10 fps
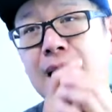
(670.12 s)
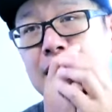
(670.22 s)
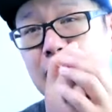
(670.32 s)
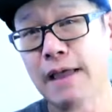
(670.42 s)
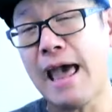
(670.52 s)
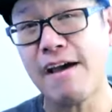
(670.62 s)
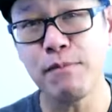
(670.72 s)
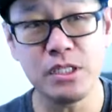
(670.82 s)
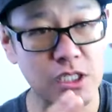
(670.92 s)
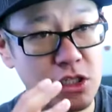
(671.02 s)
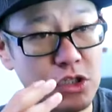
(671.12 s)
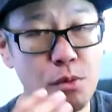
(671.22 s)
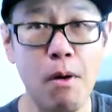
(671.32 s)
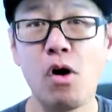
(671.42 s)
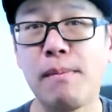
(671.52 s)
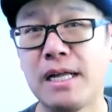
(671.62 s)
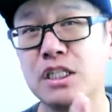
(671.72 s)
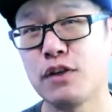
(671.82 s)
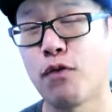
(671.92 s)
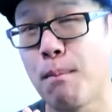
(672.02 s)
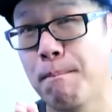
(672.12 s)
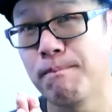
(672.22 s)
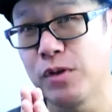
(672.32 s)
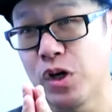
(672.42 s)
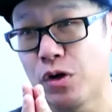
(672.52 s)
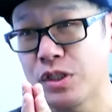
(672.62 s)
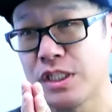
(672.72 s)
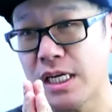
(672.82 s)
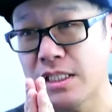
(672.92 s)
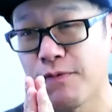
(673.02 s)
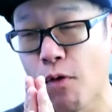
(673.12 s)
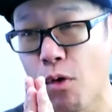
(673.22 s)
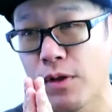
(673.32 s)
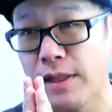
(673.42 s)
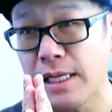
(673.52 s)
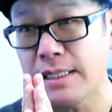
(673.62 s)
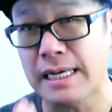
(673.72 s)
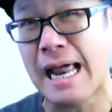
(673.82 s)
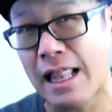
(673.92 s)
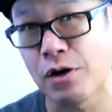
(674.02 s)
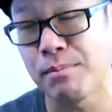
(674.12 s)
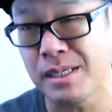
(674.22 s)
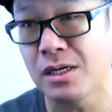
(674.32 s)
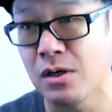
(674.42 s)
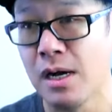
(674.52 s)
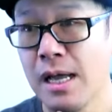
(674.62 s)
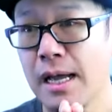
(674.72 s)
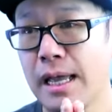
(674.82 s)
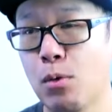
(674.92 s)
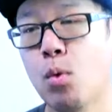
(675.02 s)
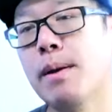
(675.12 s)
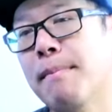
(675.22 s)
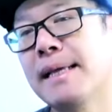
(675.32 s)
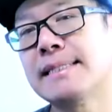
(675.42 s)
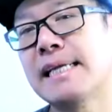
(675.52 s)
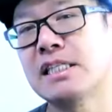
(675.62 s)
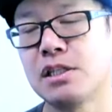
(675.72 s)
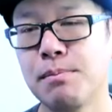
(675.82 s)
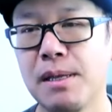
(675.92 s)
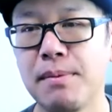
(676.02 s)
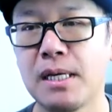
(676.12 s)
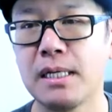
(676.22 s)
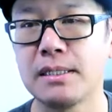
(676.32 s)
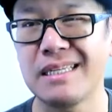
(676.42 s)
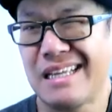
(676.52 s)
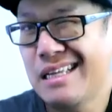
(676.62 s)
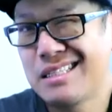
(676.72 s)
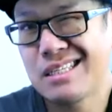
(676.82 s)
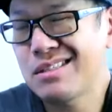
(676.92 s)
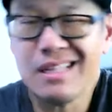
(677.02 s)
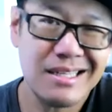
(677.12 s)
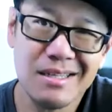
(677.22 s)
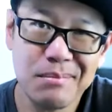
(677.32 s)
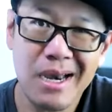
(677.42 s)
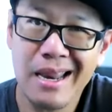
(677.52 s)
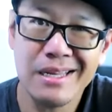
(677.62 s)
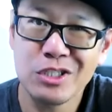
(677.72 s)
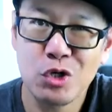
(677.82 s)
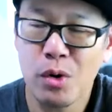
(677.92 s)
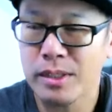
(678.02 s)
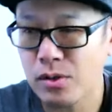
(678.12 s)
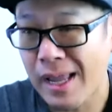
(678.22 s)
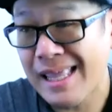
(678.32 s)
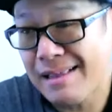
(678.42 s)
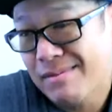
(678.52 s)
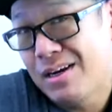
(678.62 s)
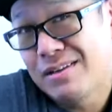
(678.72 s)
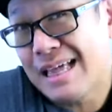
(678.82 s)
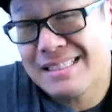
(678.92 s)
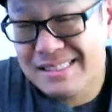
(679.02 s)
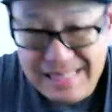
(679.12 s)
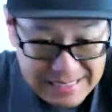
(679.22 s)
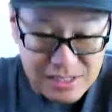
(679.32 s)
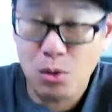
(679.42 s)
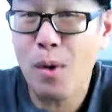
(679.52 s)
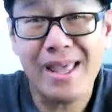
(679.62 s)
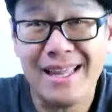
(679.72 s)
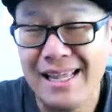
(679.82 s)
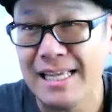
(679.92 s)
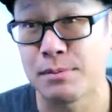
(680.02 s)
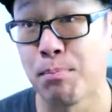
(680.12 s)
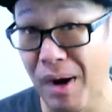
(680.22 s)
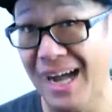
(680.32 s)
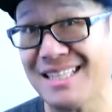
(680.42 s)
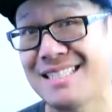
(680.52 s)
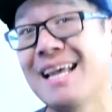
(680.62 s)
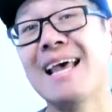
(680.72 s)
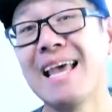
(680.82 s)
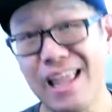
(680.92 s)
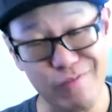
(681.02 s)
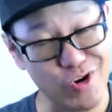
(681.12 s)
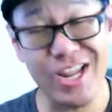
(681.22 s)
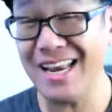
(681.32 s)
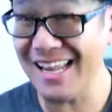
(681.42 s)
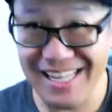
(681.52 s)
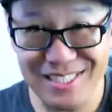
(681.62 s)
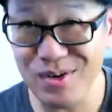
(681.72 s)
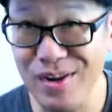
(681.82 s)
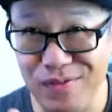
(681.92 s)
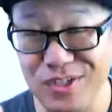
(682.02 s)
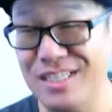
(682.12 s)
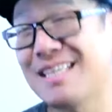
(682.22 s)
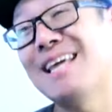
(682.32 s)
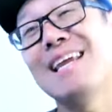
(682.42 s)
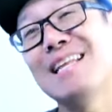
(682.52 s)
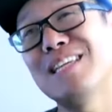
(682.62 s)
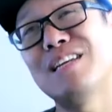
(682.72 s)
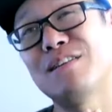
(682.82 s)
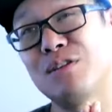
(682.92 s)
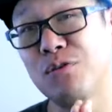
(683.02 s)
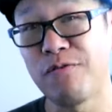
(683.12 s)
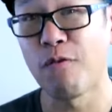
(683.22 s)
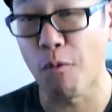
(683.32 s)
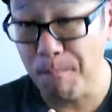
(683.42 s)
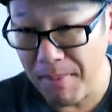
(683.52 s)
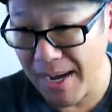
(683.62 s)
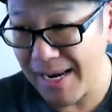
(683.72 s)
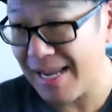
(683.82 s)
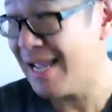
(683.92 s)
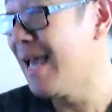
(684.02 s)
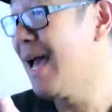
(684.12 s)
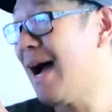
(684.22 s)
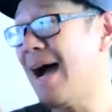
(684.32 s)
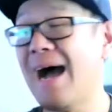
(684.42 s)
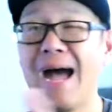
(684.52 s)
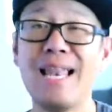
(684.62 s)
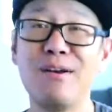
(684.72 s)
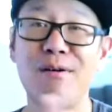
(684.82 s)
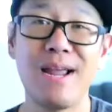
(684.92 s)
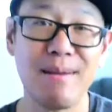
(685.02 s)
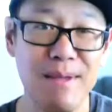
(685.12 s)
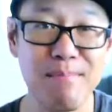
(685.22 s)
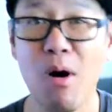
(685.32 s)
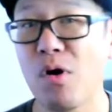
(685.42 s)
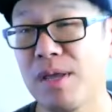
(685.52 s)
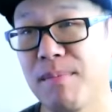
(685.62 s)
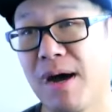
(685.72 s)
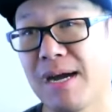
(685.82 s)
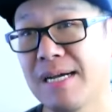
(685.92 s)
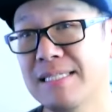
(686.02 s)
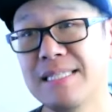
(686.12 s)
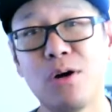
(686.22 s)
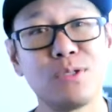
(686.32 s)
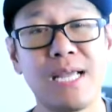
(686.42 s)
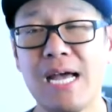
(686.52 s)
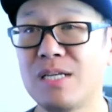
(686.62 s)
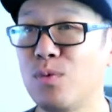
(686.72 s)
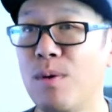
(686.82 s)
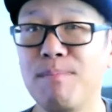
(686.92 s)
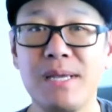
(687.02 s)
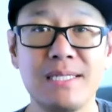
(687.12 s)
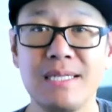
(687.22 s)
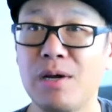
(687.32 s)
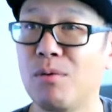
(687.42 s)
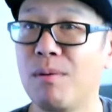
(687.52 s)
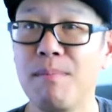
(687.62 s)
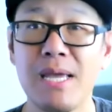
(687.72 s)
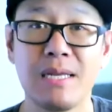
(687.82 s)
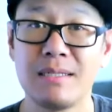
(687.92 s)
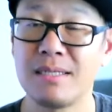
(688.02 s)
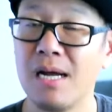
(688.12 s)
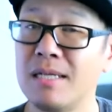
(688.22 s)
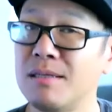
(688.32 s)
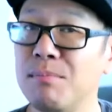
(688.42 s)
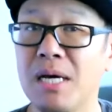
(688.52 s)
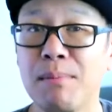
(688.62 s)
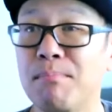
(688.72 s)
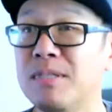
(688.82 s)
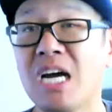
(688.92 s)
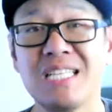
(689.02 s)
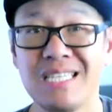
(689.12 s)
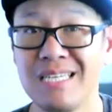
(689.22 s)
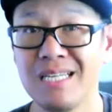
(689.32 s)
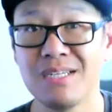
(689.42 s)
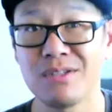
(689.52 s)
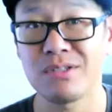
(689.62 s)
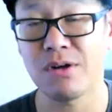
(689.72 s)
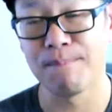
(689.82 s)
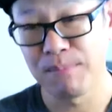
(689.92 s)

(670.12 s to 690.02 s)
To have me just to do Pokemon just for, you know, just for the dollar bill, it wouldn't make sense to me because it's just not something I enjoy. So I can't, you know, that's the way it is. But if you're getting into it, if you're just getting into it for money, I highly recommend Pokemon because those guys were busy. They were making tons of money, tons of deals. So